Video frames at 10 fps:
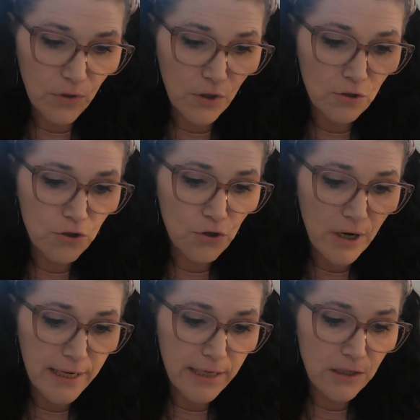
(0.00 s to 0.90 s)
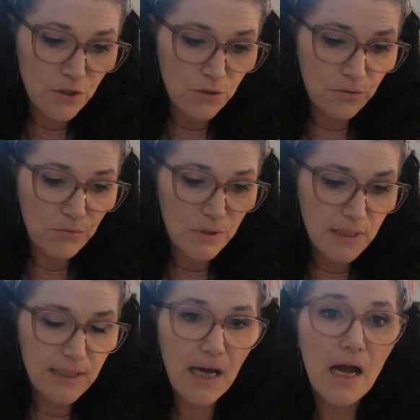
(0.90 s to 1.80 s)
you're trying to
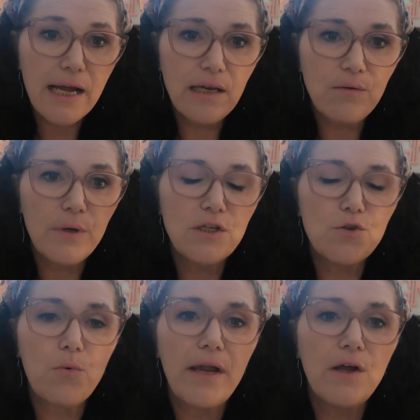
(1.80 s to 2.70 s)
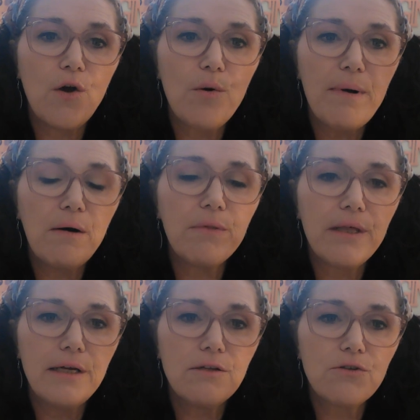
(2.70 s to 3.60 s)
decide which way to go about
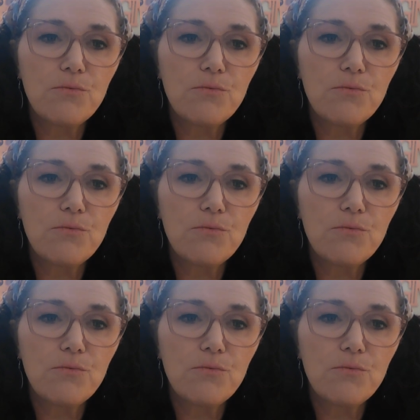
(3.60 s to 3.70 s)
things,